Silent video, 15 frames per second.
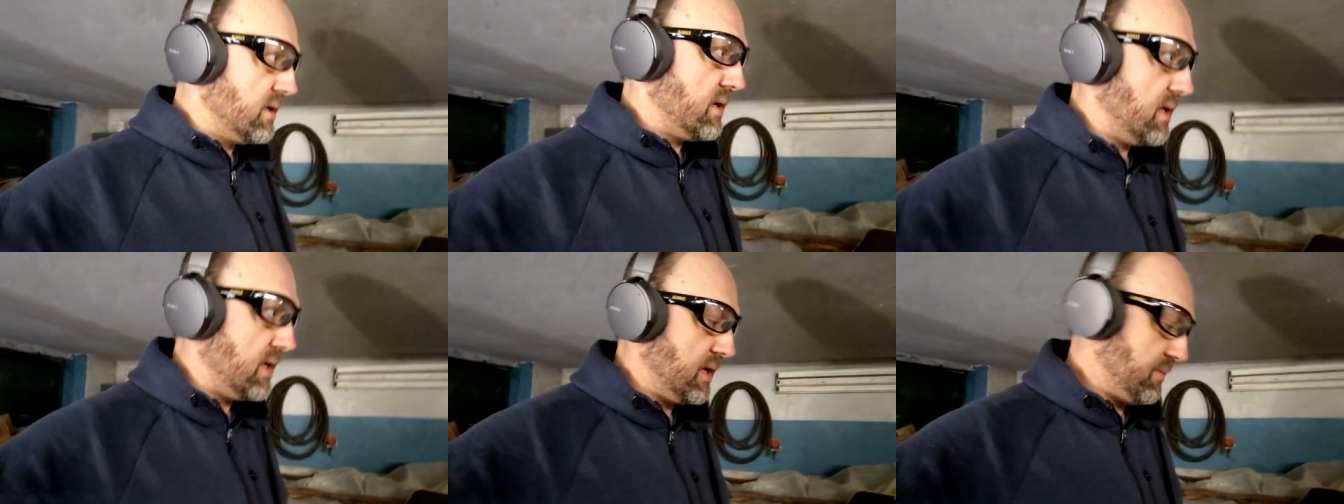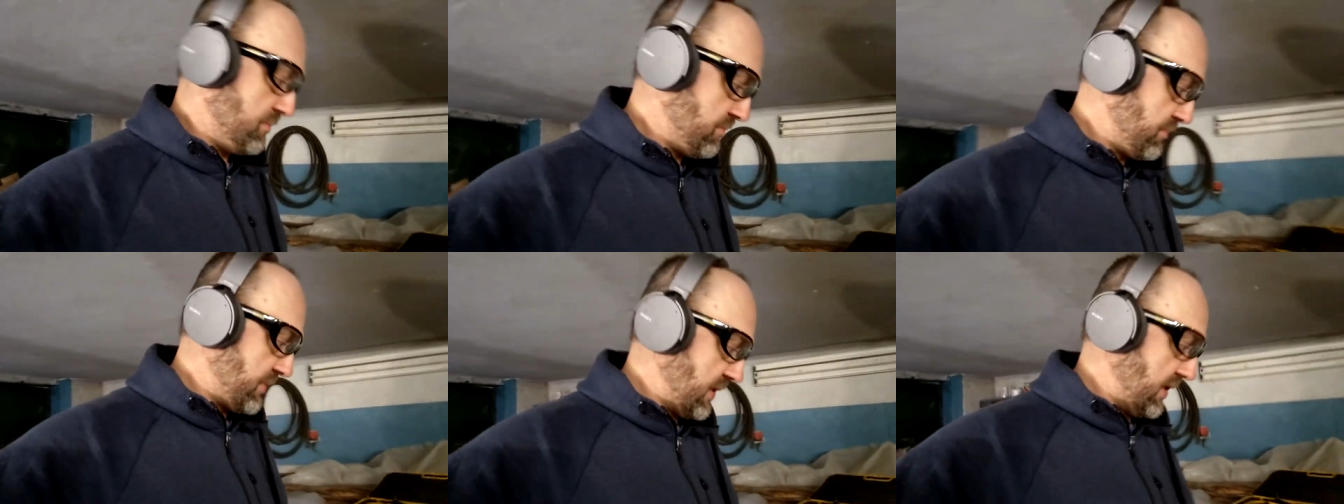
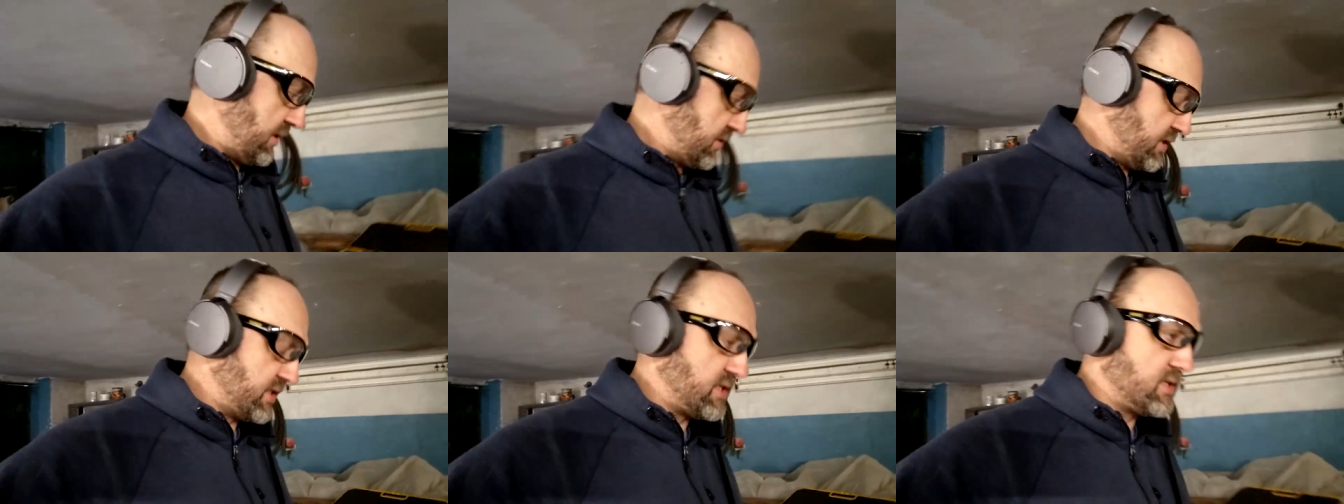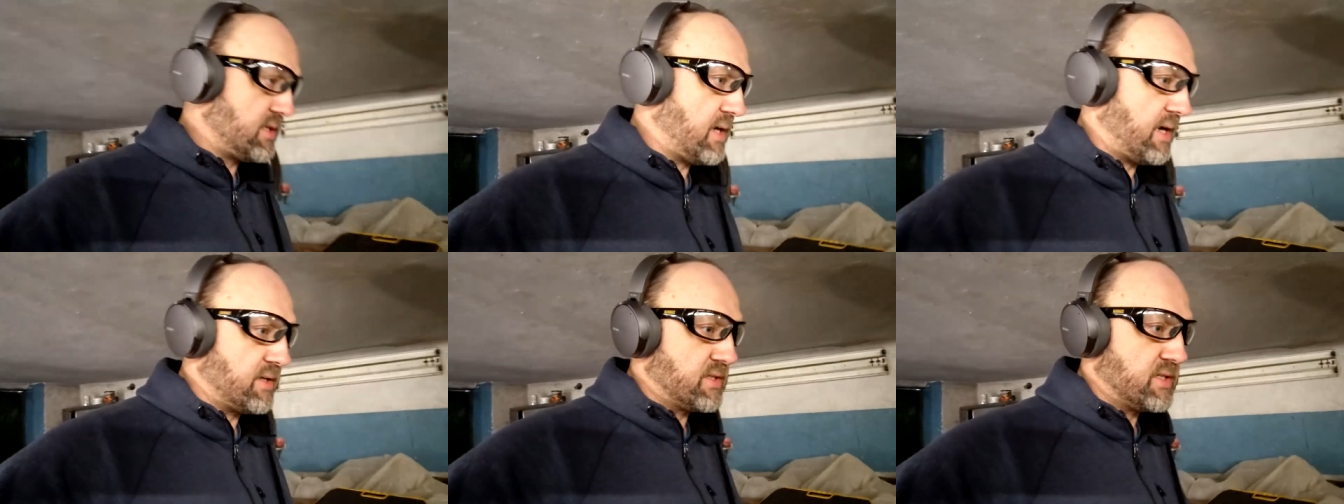Um, I'll just
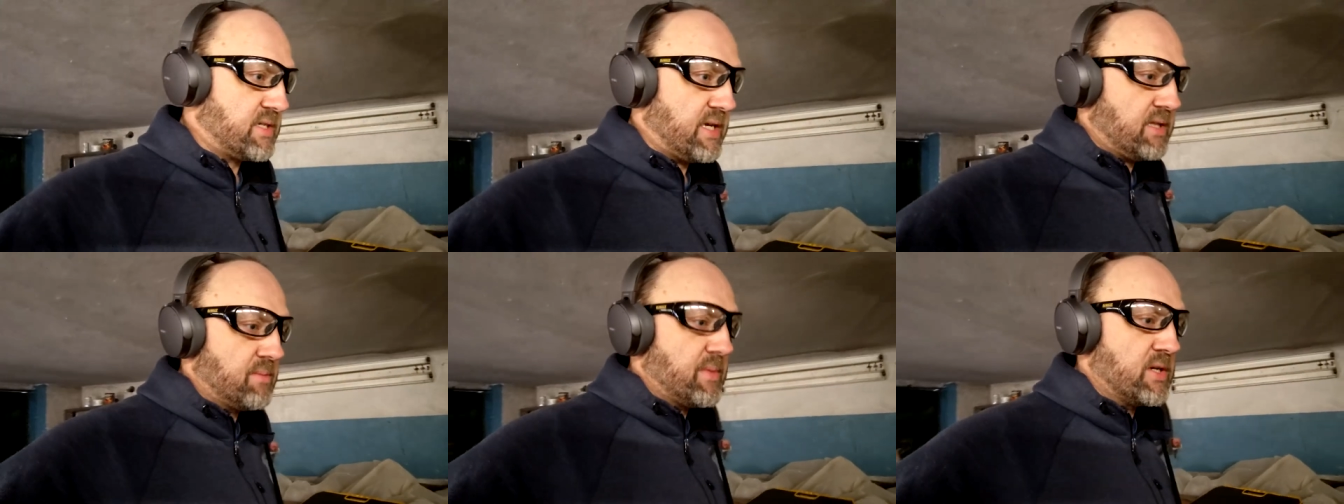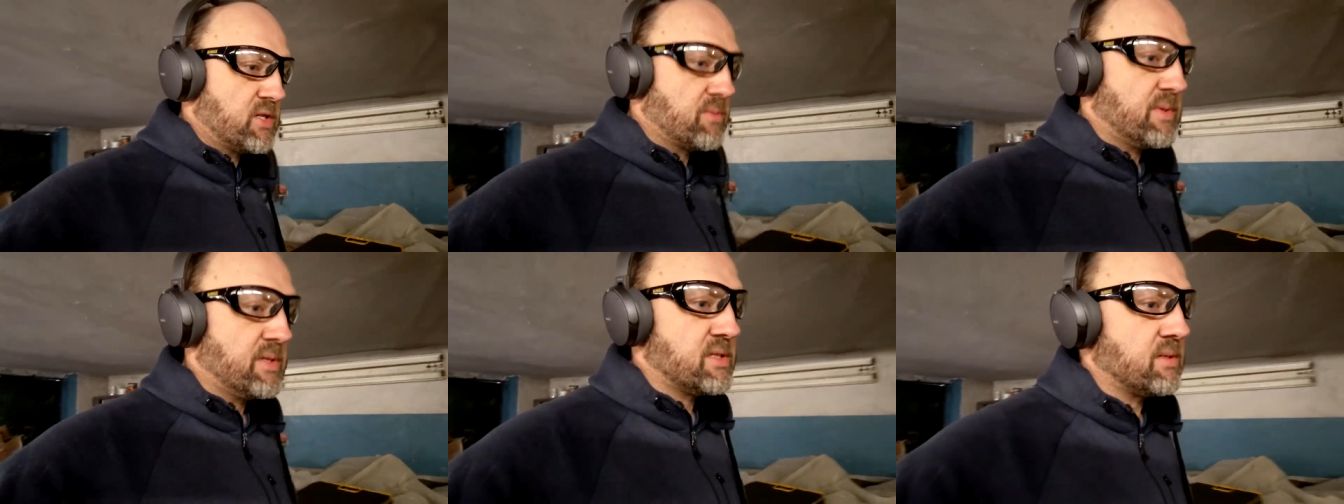I'll just take
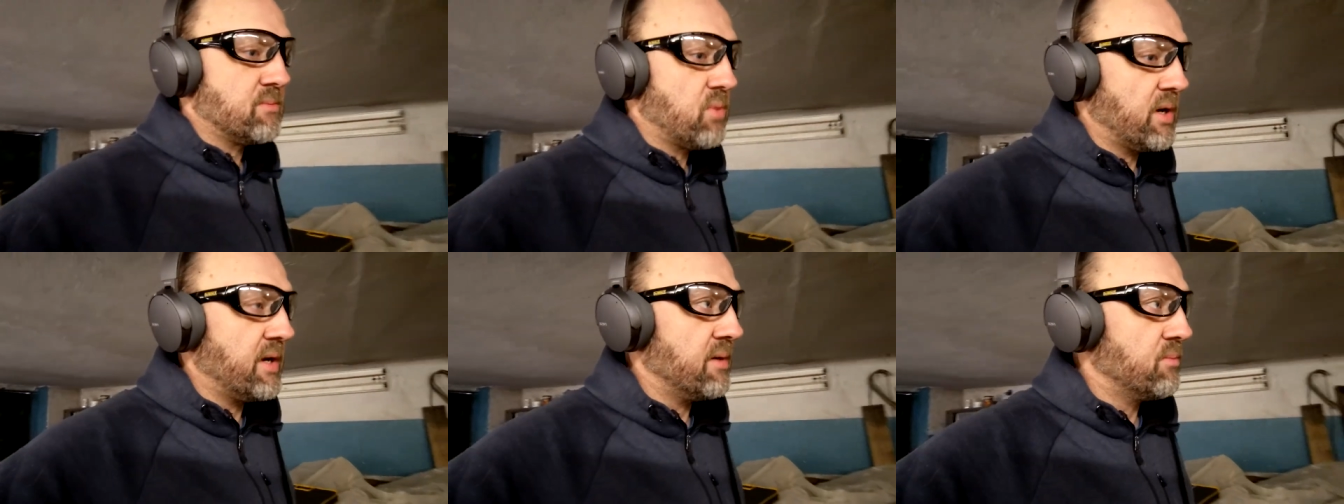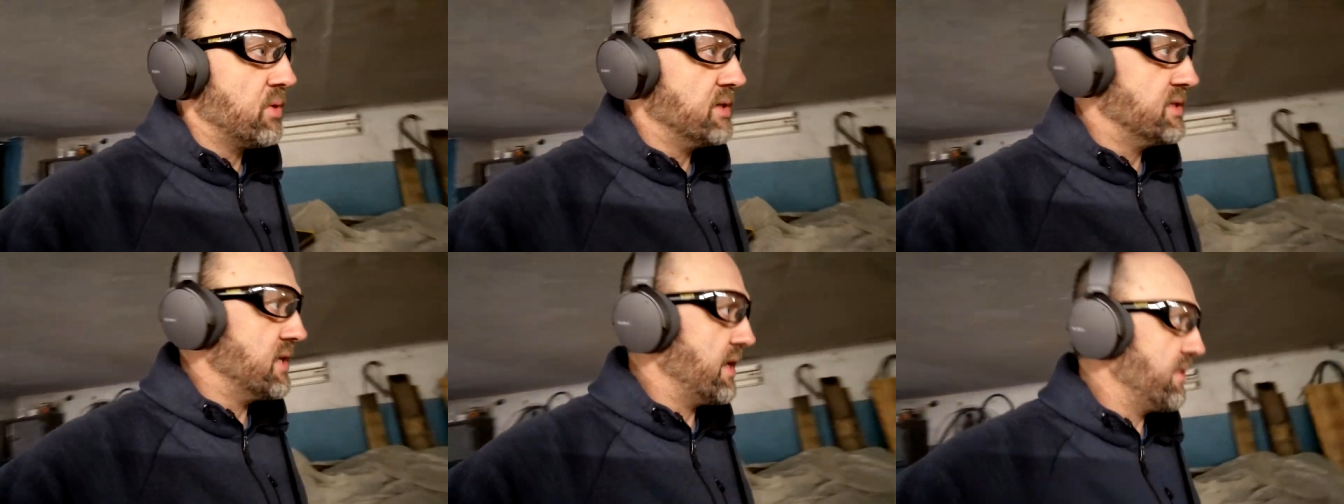measurements and print
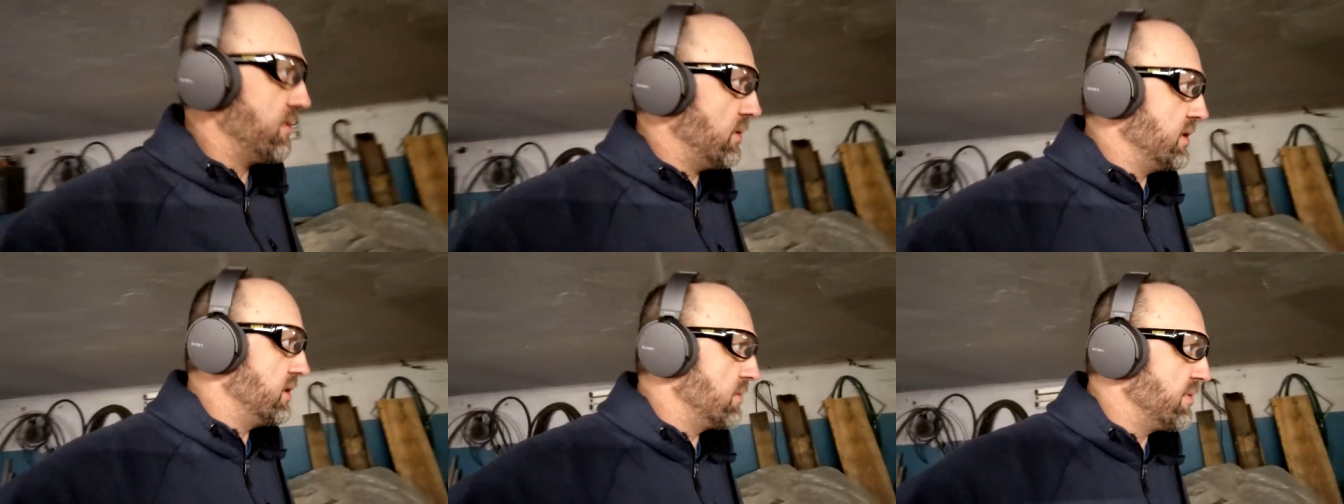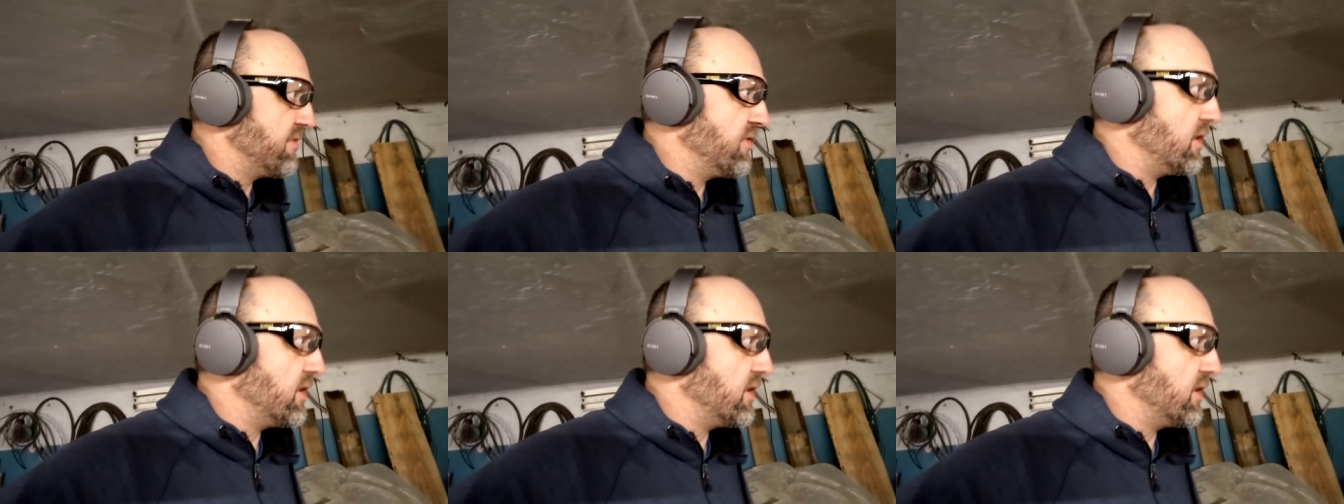print another one. It'll be